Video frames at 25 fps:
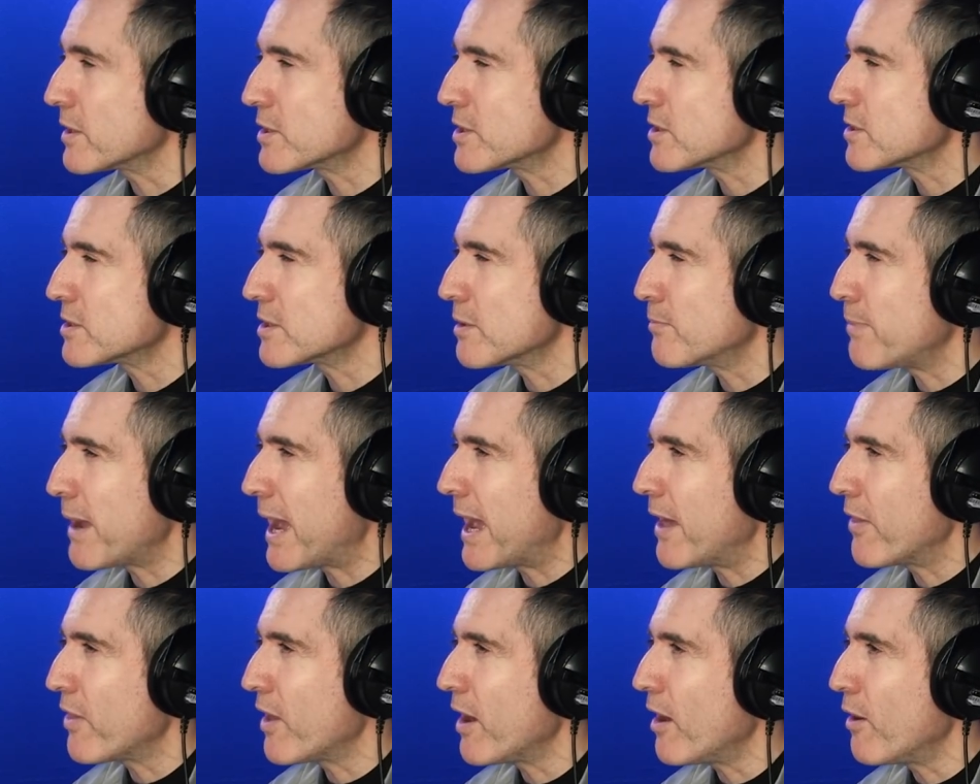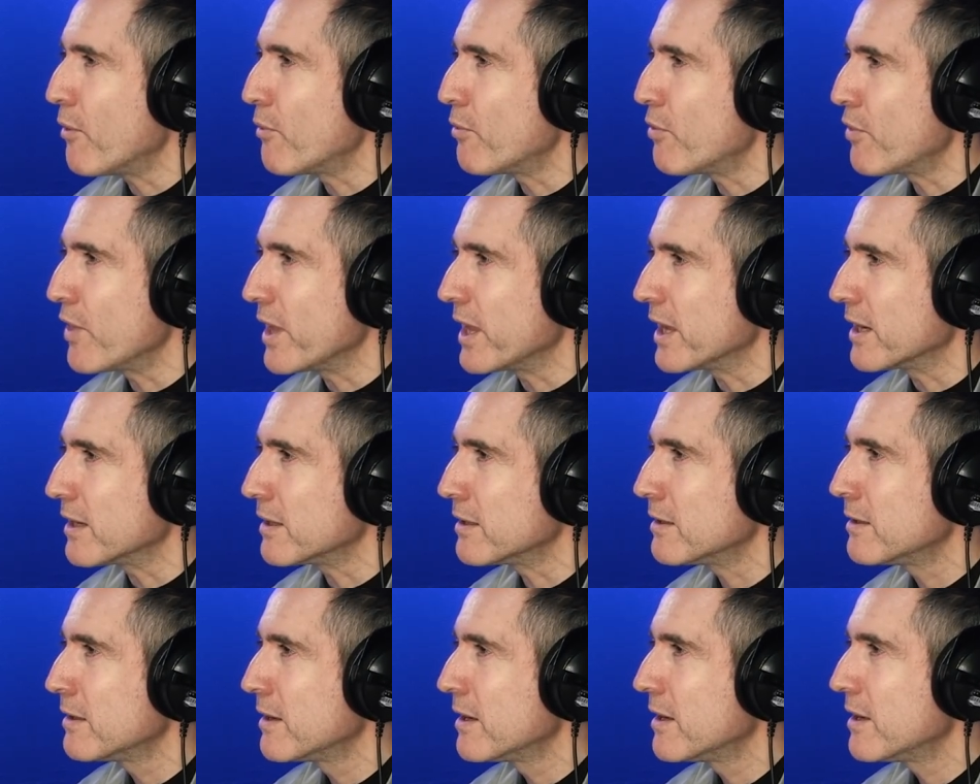just about the whole
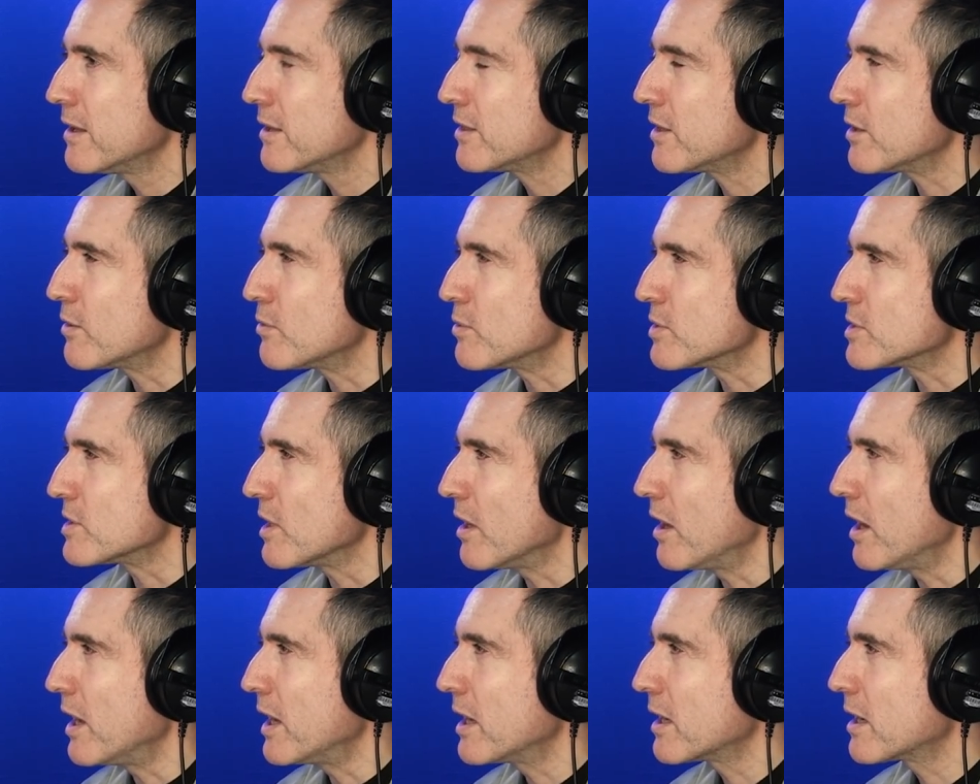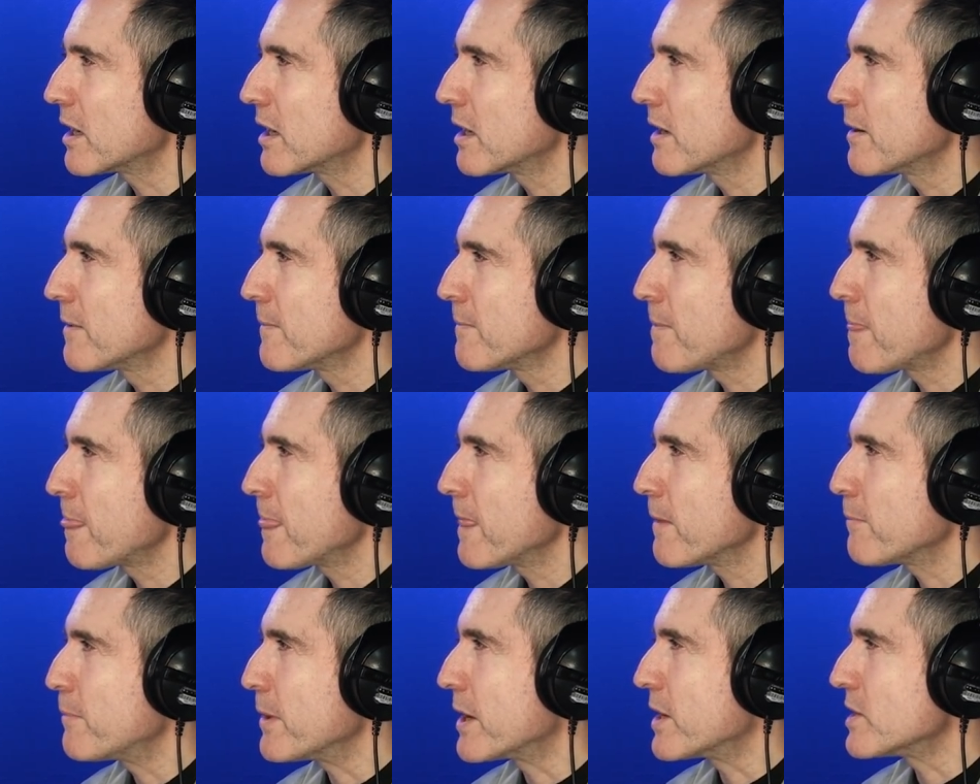thing that was like,
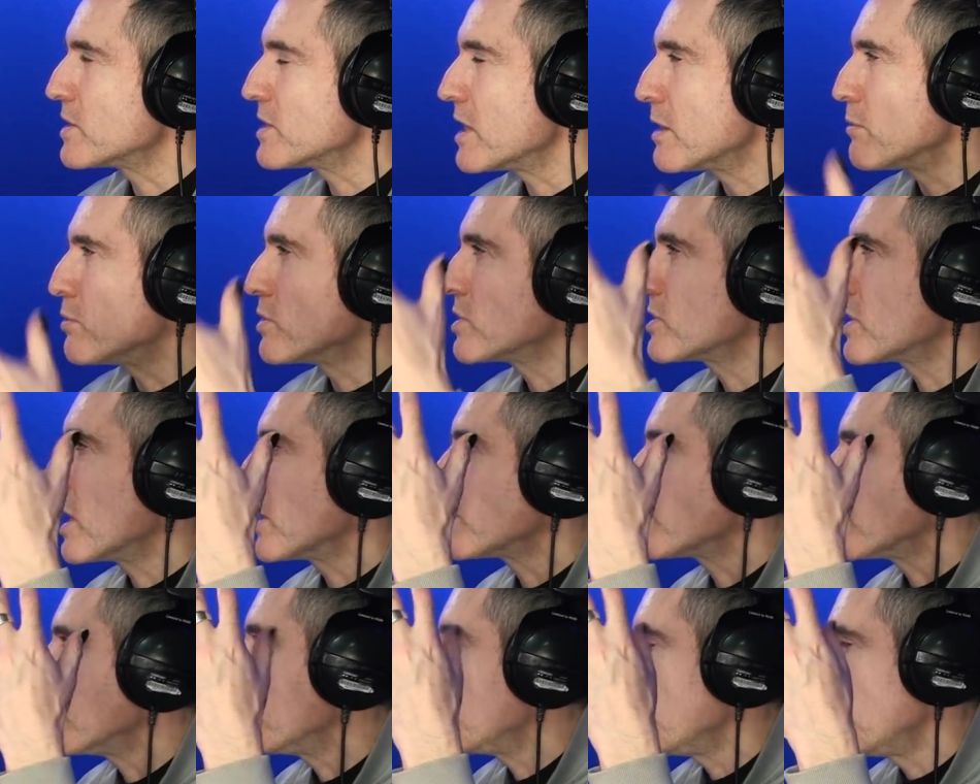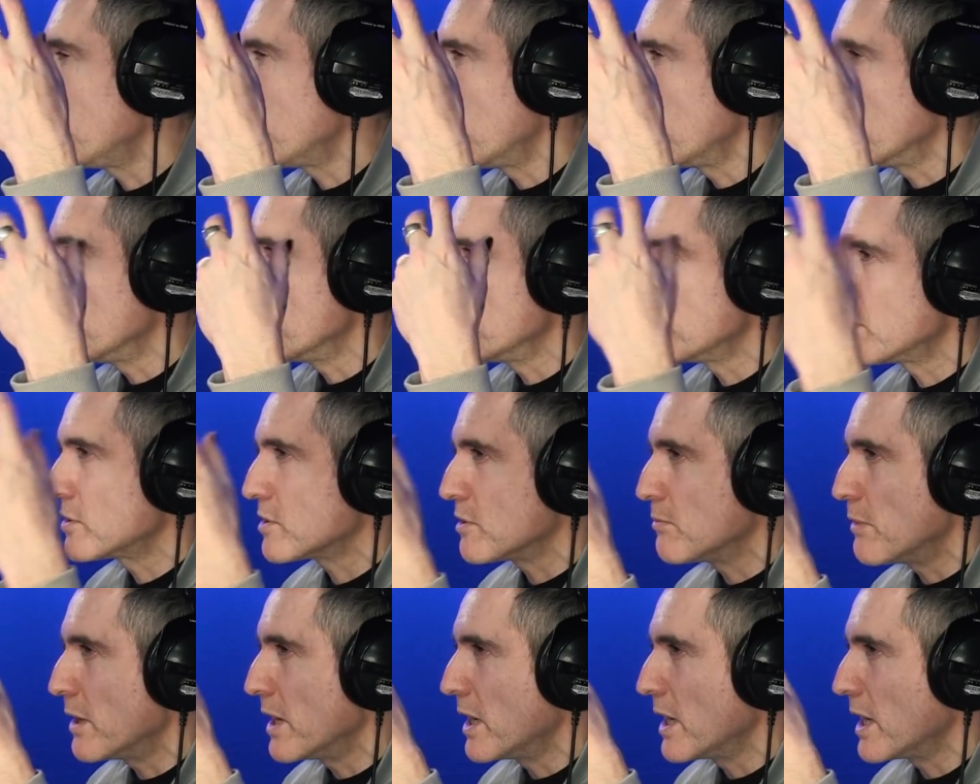because he was such a hero to
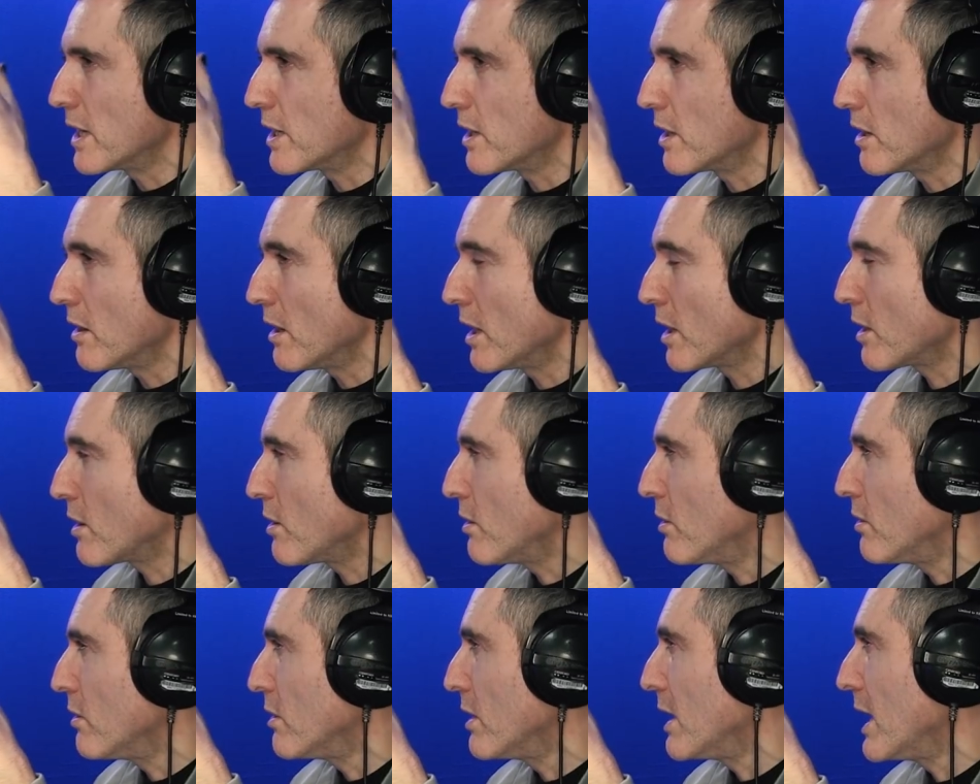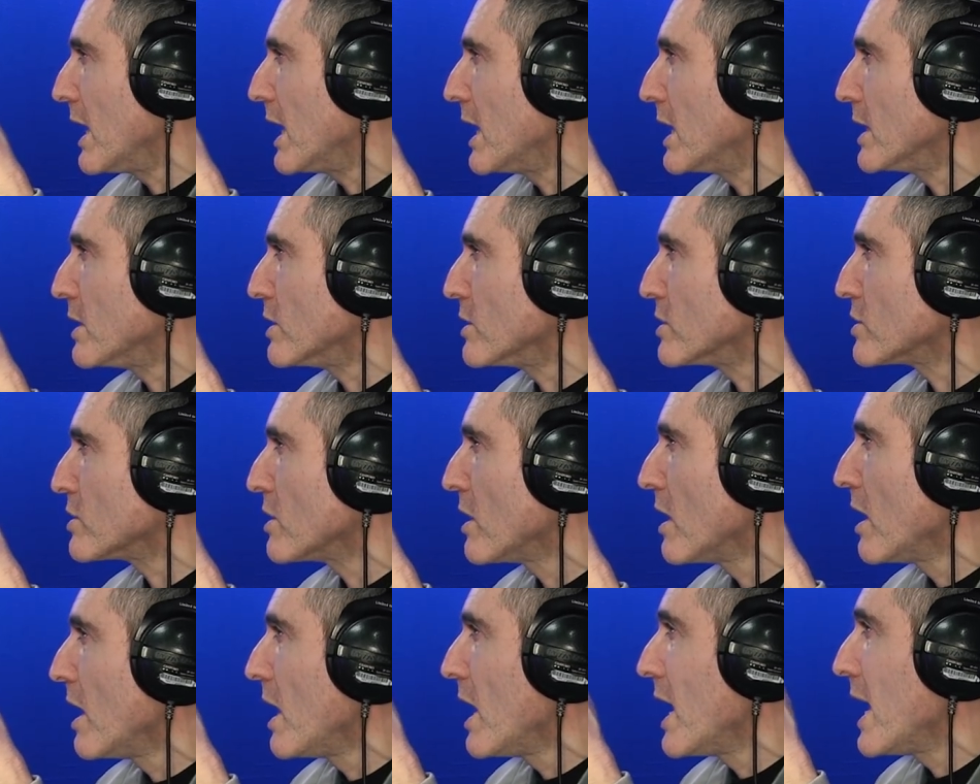me and an icon, and
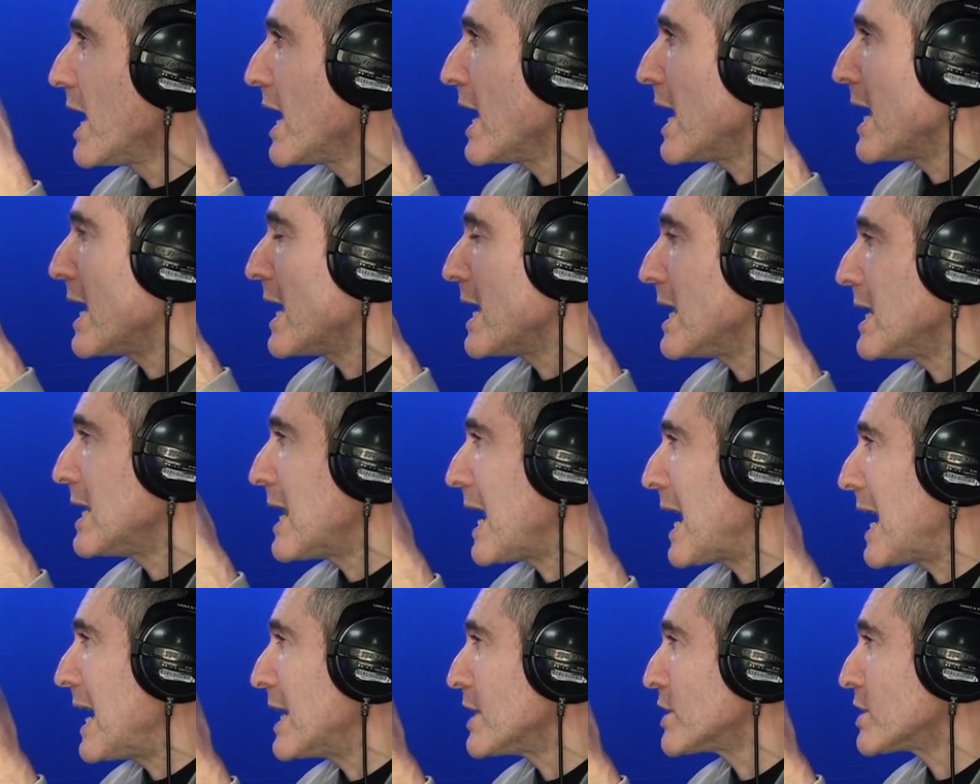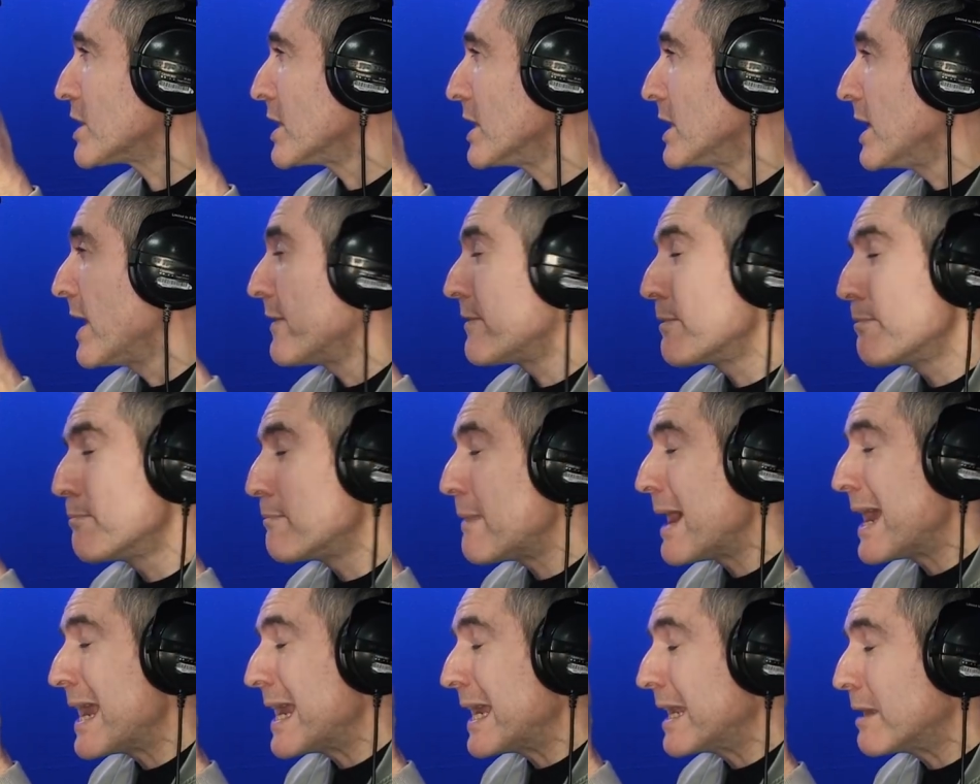he'd actually never
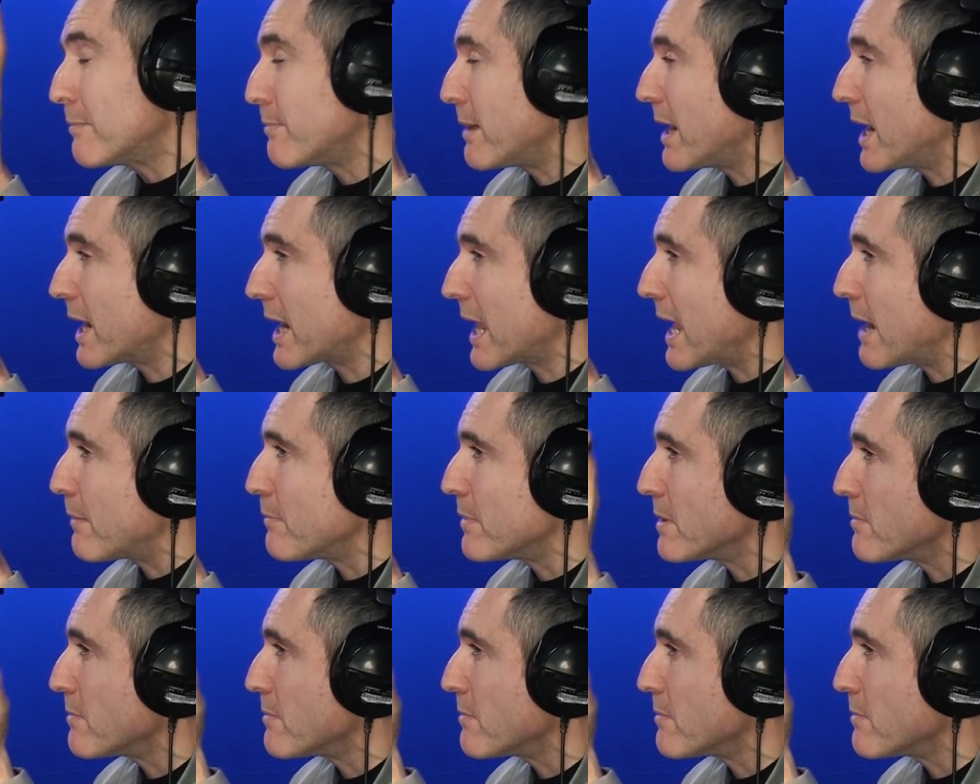made a bad album.